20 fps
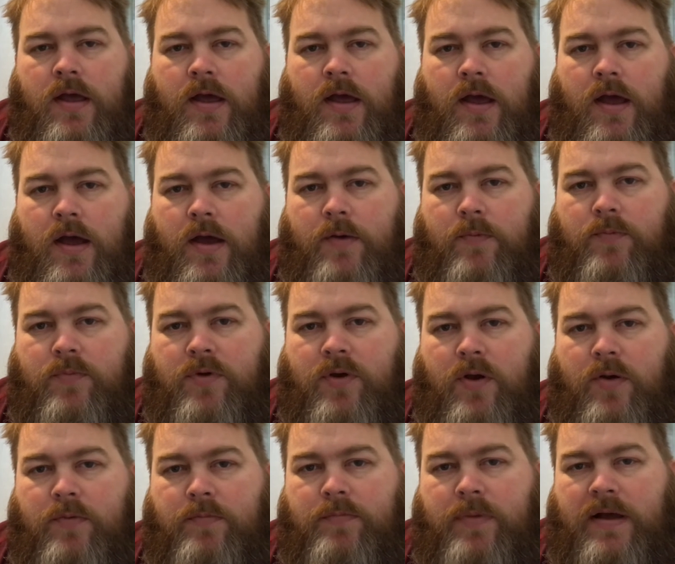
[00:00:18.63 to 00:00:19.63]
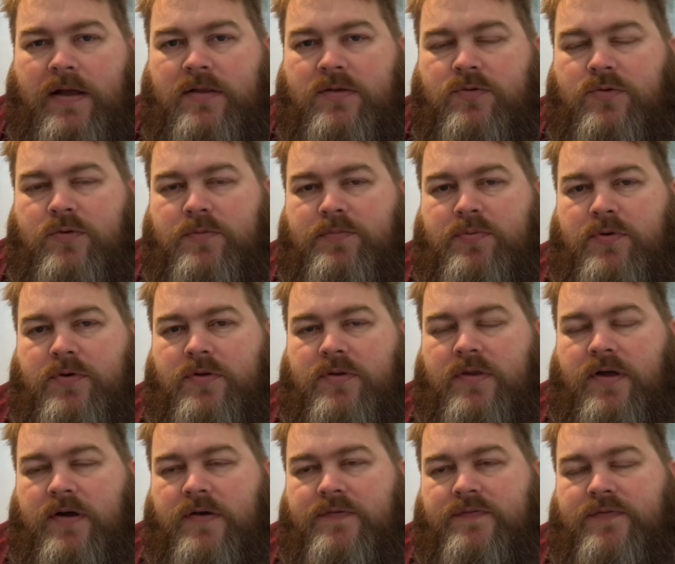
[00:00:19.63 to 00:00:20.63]
We're going back to a book that
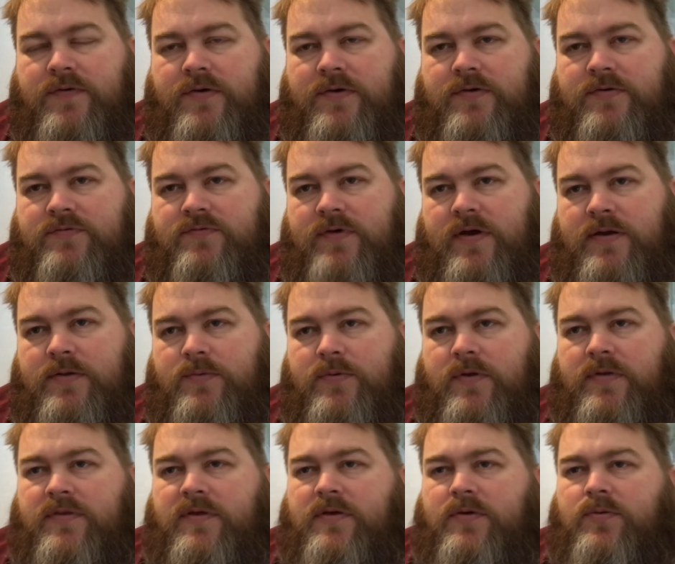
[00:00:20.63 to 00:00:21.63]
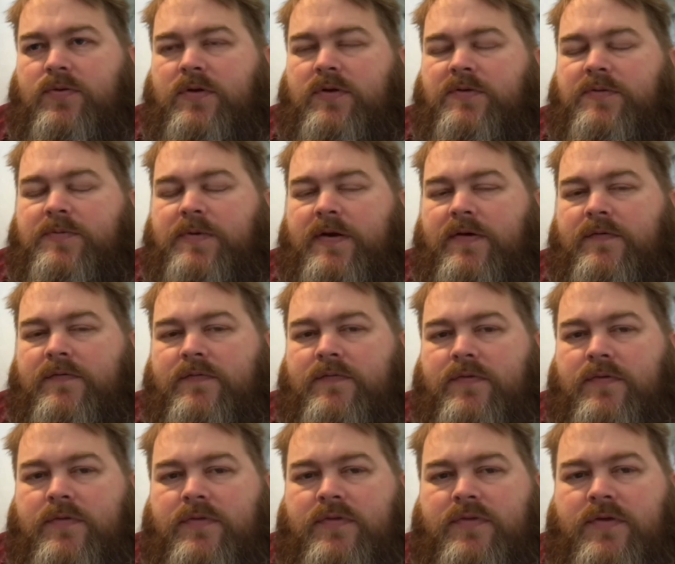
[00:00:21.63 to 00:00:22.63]
I first read, I think, when I was about
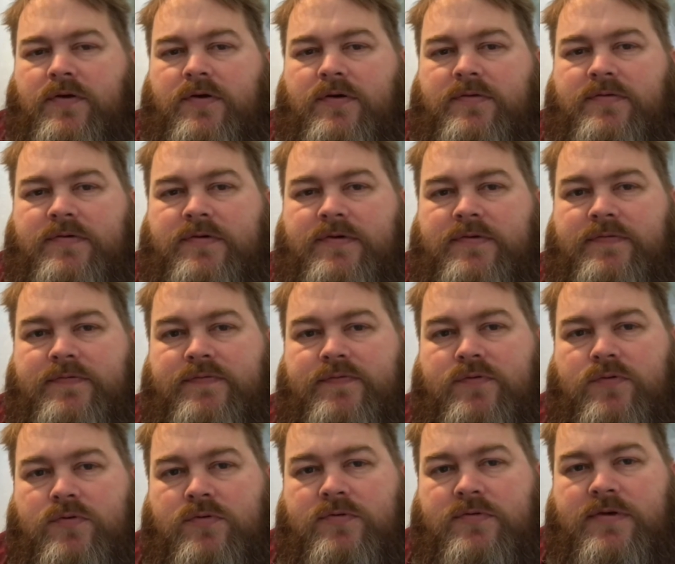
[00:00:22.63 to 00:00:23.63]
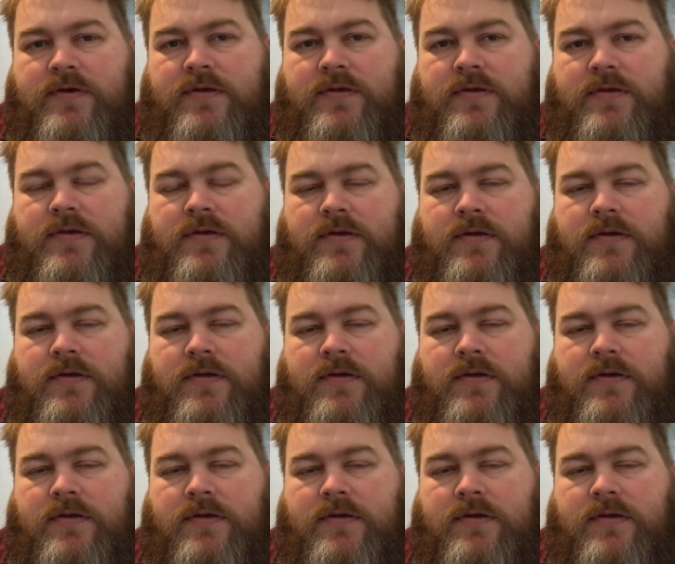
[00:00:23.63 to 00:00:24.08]
13, 14.